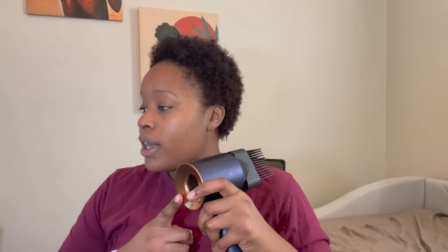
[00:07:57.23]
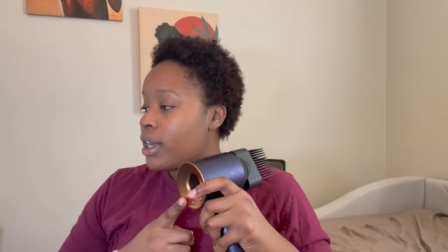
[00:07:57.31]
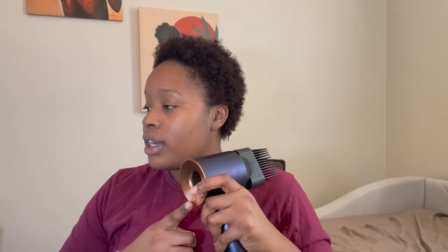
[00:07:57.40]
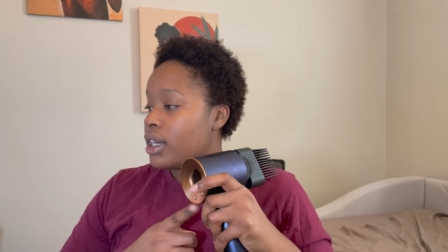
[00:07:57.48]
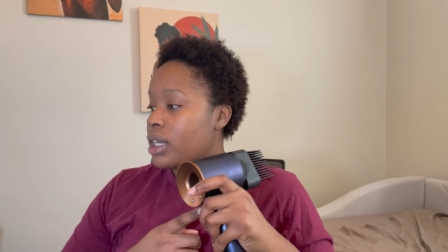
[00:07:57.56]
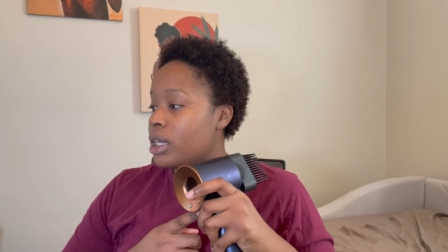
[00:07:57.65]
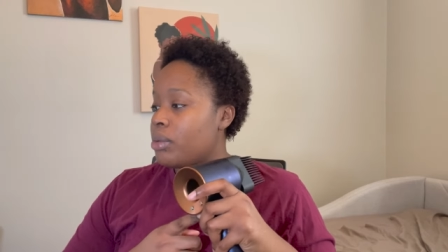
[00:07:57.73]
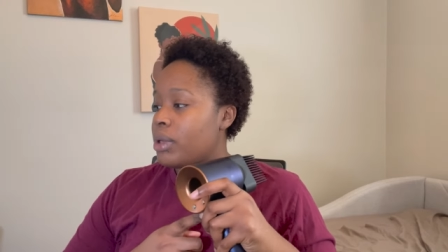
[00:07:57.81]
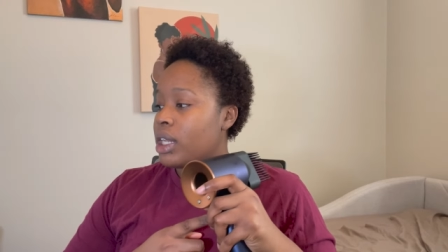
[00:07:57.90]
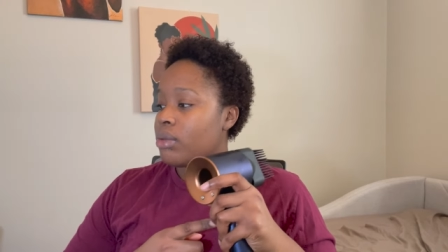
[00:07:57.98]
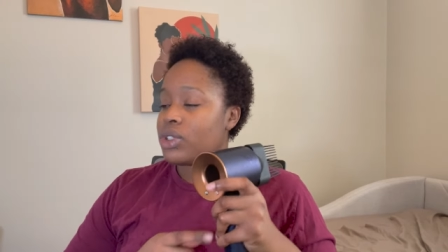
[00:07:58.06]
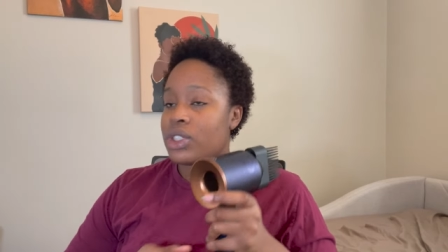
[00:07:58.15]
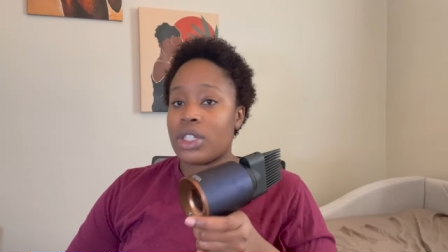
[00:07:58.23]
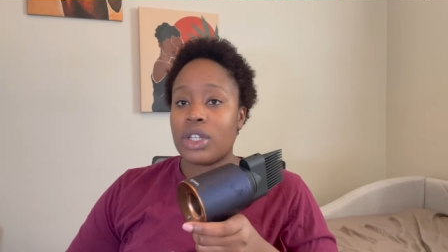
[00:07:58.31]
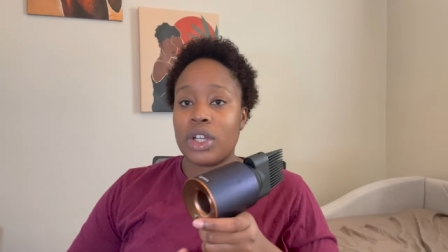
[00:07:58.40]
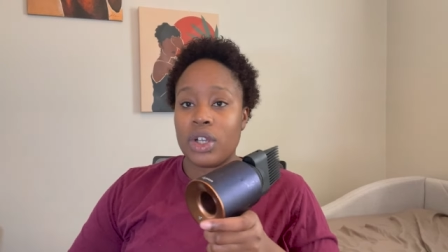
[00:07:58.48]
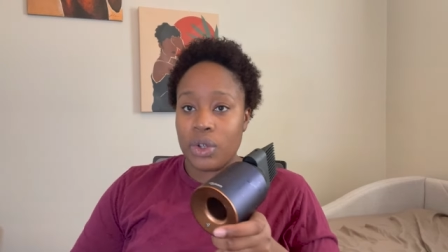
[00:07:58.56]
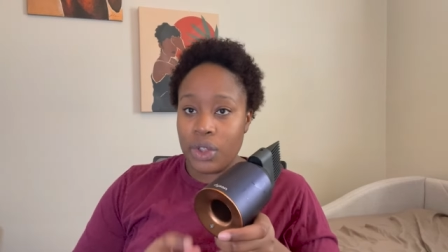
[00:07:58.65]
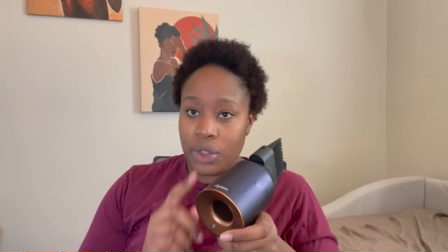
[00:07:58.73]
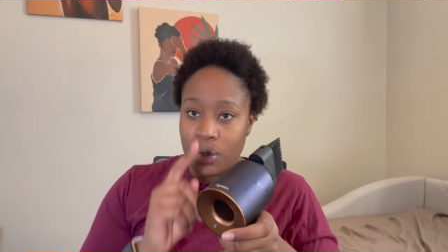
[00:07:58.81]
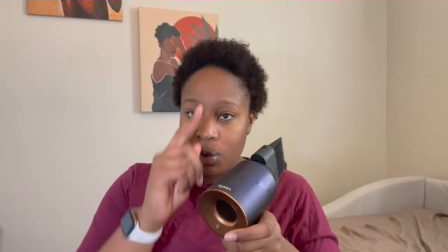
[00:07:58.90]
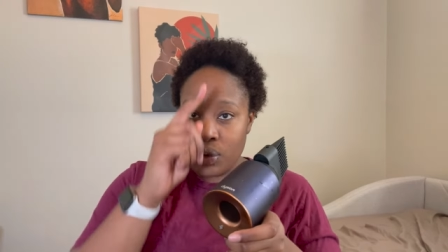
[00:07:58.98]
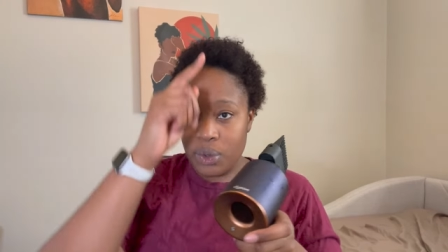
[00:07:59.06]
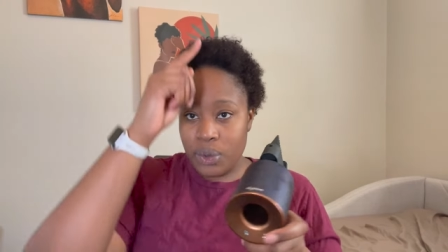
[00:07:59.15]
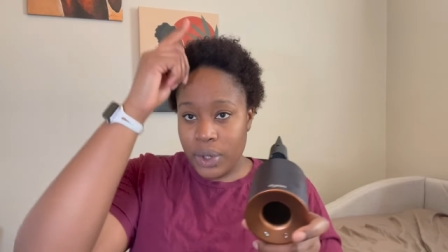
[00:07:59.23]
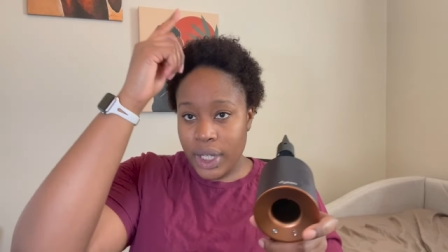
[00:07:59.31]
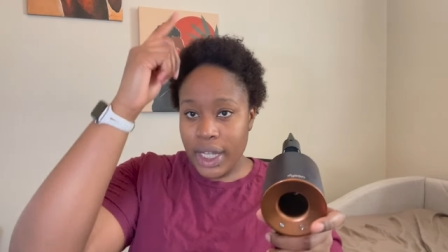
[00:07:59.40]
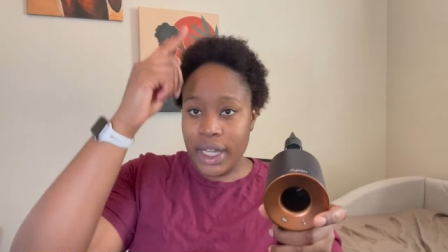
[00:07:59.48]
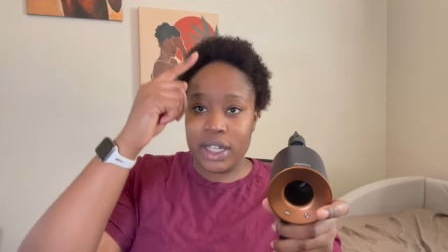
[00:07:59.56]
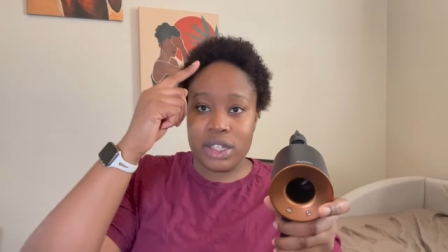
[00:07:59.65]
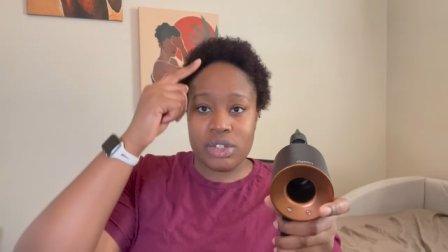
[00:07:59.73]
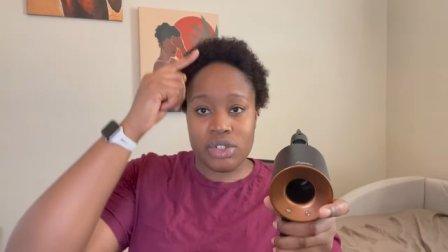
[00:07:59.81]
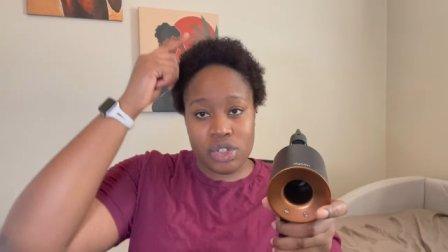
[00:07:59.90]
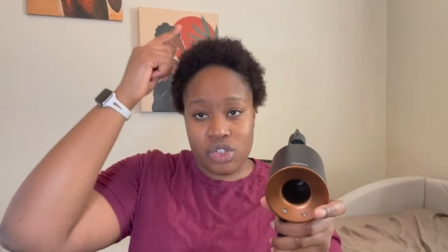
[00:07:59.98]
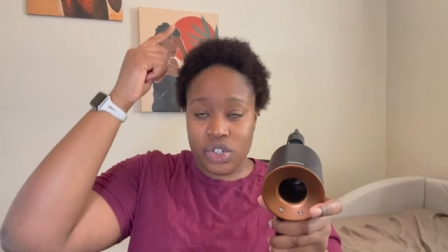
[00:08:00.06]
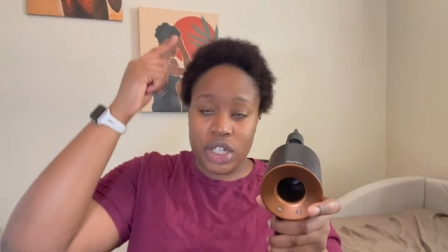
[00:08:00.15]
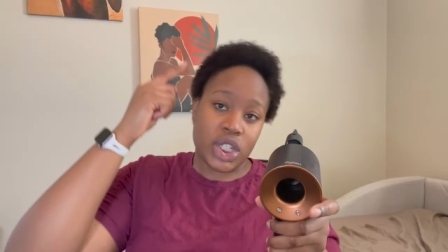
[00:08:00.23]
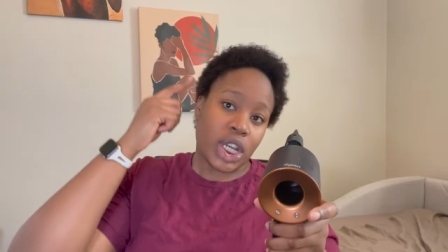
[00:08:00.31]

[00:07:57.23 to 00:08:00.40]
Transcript: And I'm just gonna go through and stretch